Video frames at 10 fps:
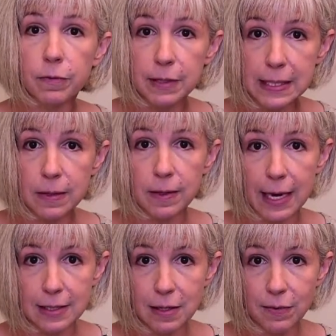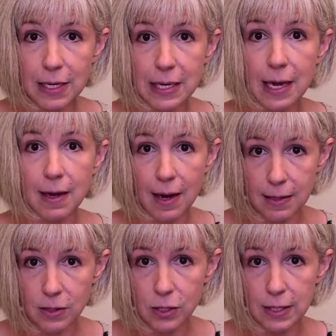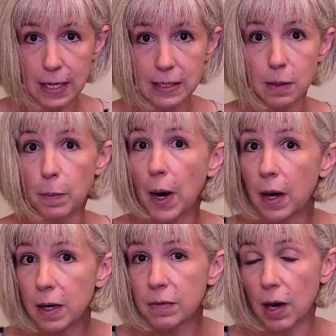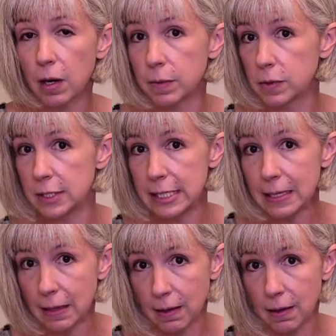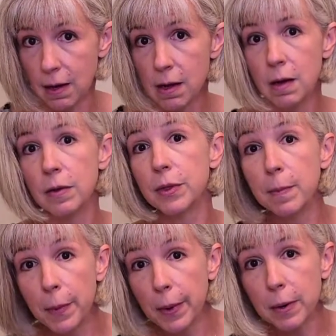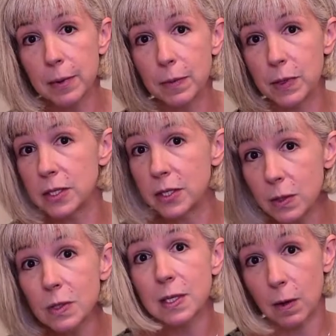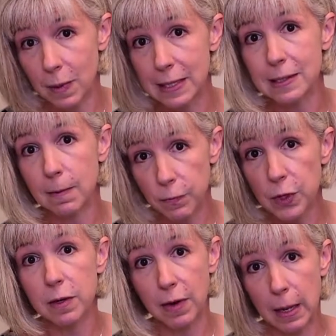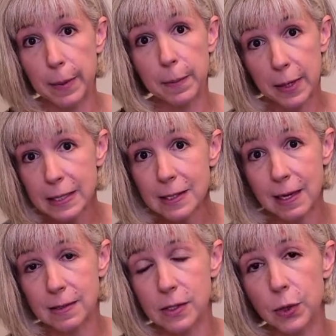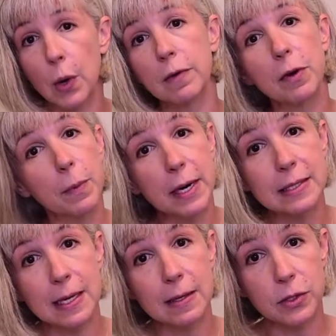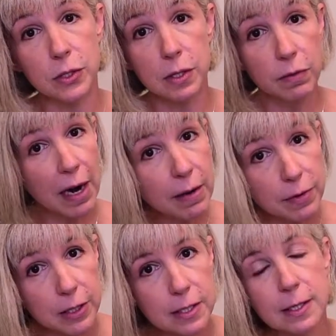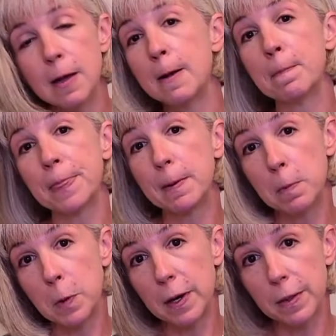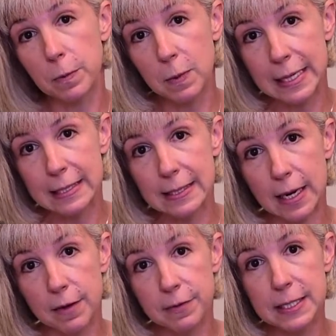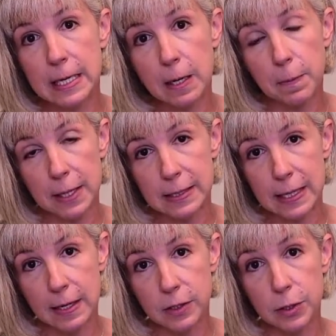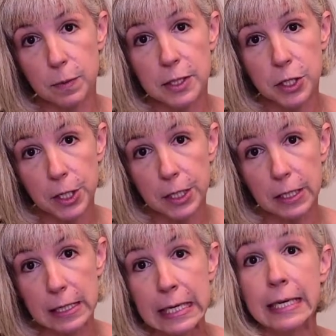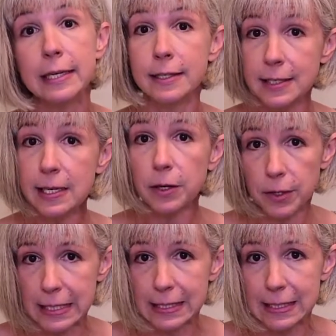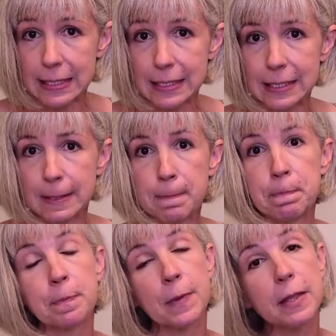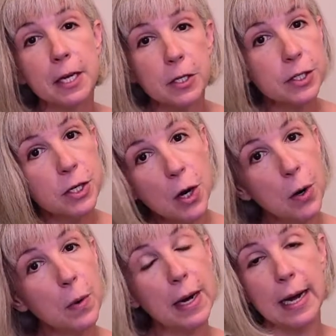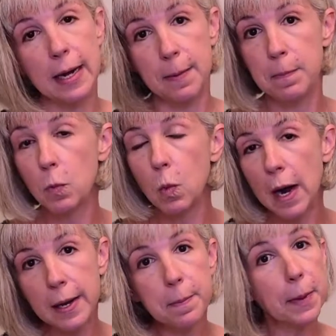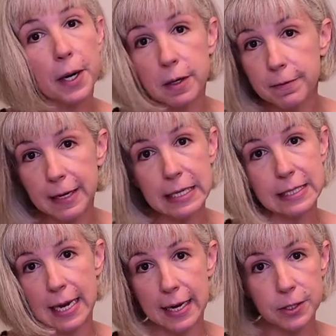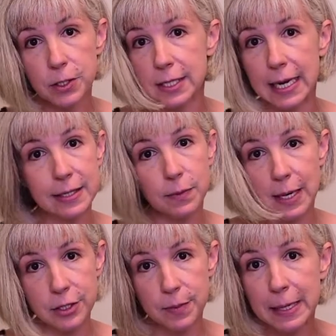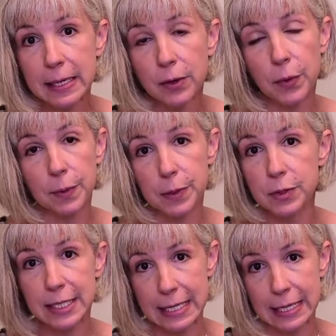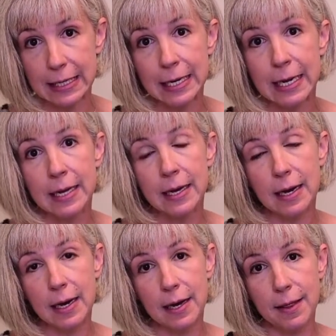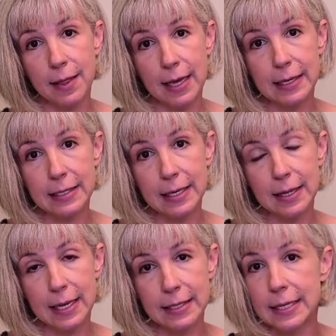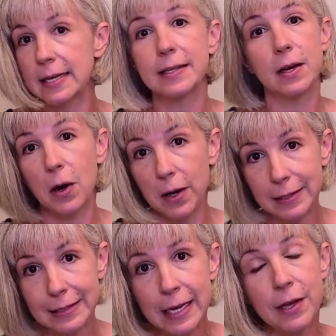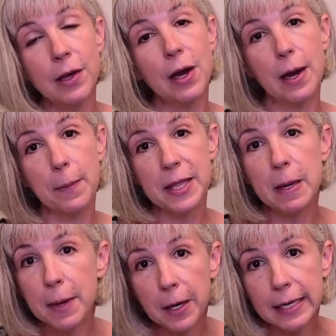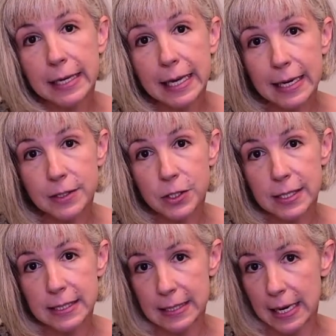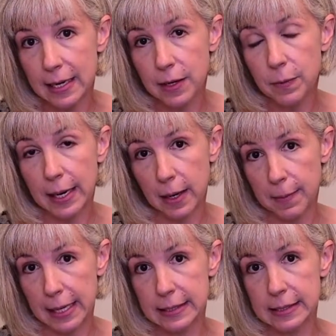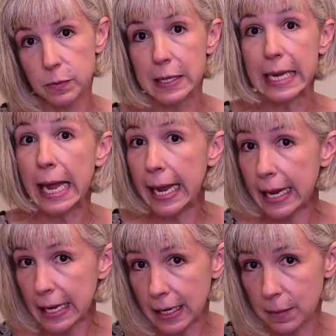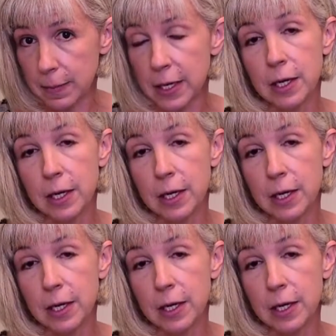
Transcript: physical activity and exercise part of our routine, the more we reduce our risk for developing breast cancer, or for breast cancer survivors, the more the risk of seeing breast cancer return decreases. There's no um, one perfect exercise regimen or routine uh, that, that does it all, uh, but the American Cancer Society recommends we aim